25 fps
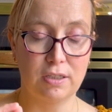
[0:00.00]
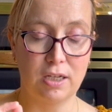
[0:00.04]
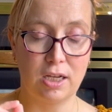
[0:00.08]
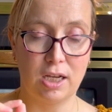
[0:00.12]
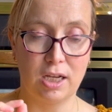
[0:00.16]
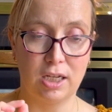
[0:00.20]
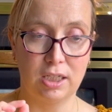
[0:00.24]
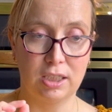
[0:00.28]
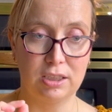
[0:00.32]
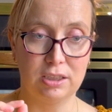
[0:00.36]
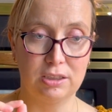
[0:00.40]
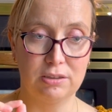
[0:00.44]

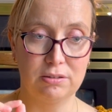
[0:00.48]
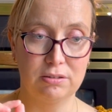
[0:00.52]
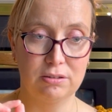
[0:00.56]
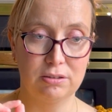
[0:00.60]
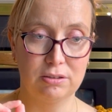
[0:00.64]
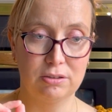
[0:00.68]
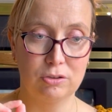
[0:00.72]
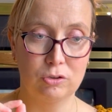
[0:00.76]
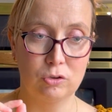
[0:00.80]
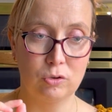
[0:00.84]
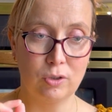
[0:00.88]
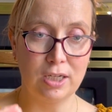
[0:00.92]
I
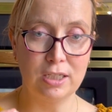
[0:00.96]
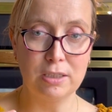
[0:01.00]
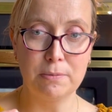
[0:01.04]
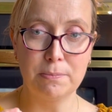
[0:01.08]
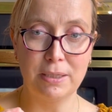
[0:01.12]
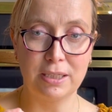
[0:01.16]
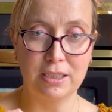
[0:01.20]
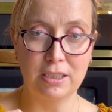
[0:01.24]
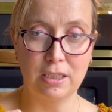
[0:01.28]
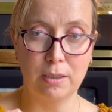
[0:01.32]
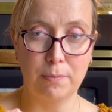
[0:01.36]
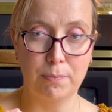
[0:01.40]
tried
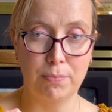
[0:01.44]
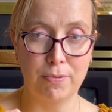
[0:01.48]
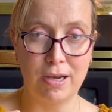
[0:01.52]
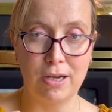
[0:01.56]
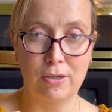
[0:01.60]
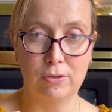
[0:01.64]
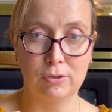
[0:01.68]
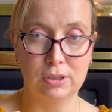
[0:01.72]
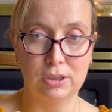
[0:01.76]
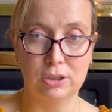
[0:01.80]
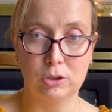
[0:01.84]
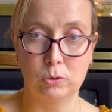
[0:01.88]
making
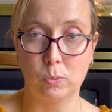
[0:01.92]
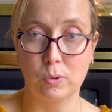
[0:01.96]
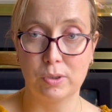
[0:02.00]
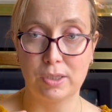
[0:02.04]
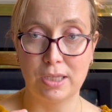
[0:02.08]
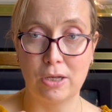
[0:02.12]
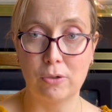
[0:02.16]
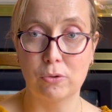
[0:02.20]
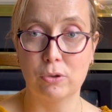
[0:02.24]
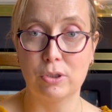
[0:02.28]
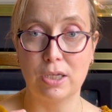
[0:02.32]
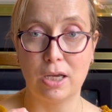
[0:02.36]
brownies
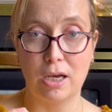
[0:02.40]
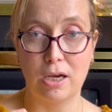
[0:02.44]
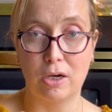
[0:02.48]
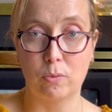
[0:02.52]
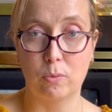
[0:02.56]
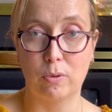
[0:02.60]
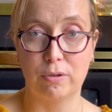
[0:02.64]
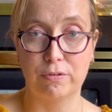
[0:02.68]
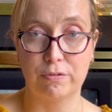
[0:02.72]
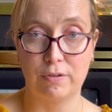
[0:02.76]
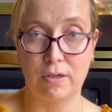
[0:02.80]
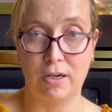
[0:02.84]
without the
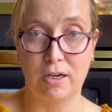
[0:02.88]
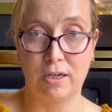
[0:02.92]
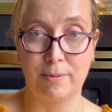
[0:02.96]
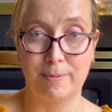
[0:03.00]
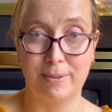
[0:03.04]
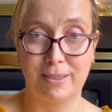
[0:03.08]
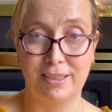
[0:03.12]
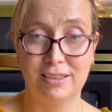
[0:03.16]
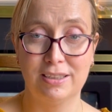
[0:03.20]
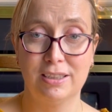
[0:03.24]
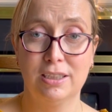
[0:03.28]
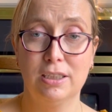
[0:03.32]
Aqua
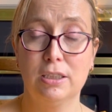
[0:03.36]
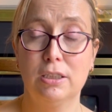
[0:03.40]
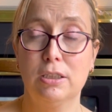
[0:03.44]
Faba.